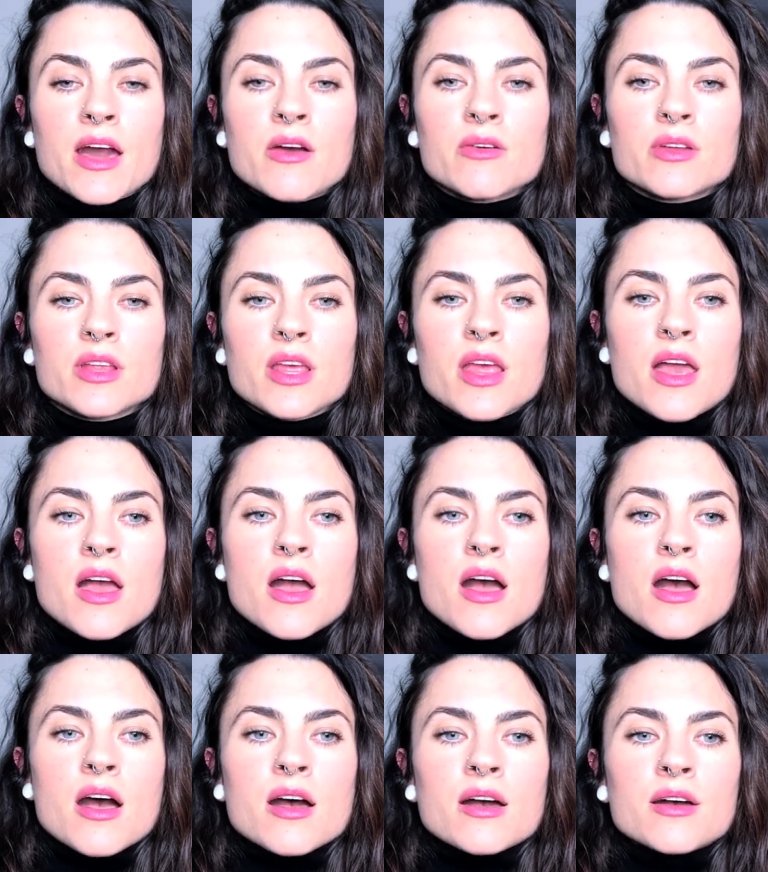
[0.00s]
out.
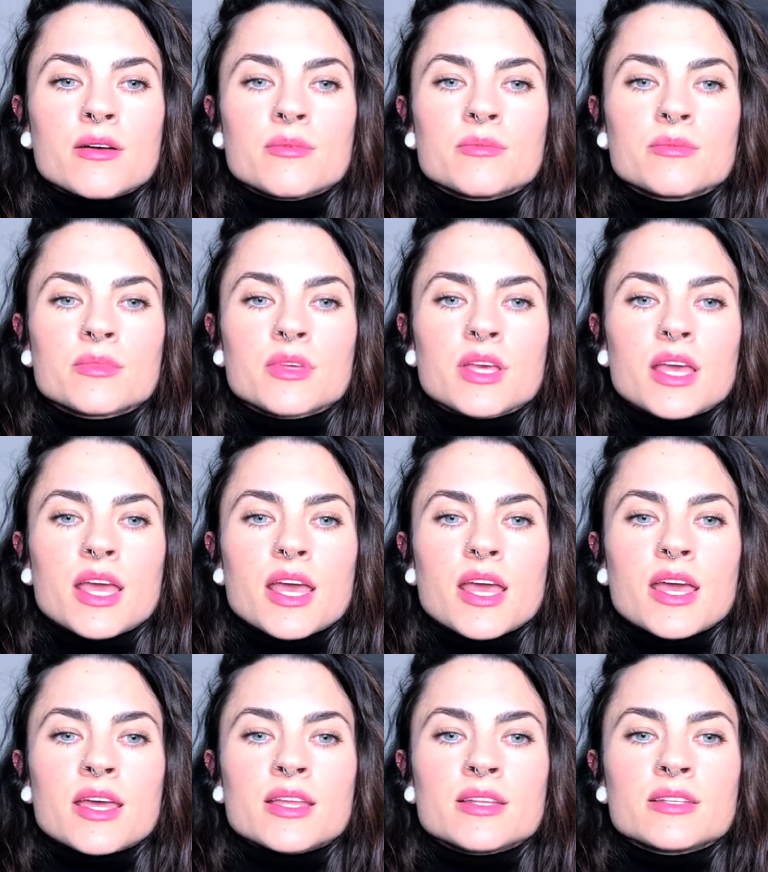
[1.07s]
Um,
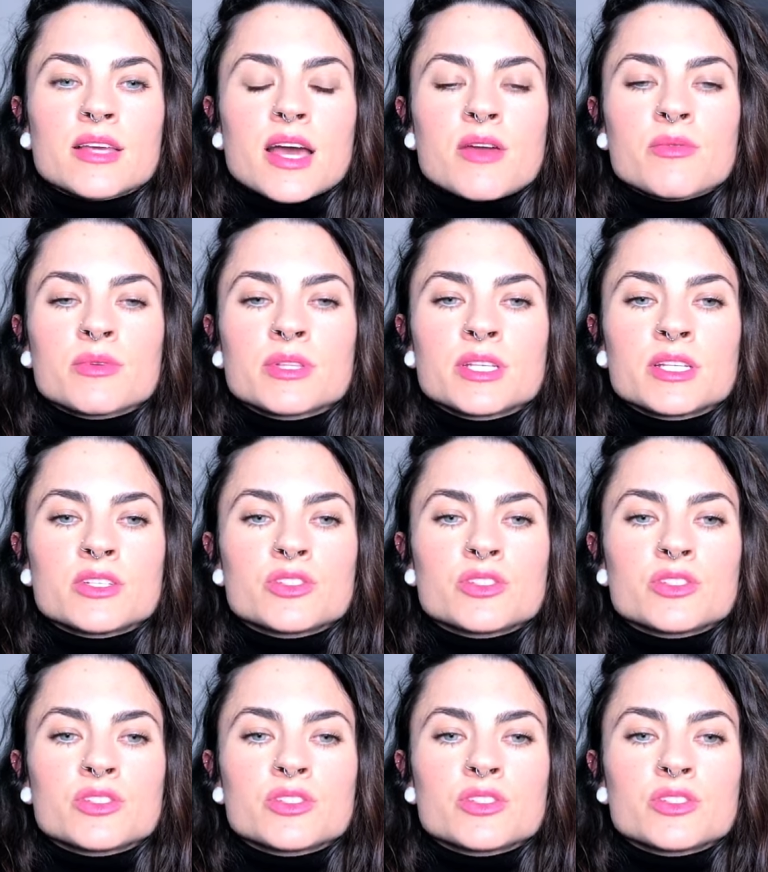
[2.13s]
and I really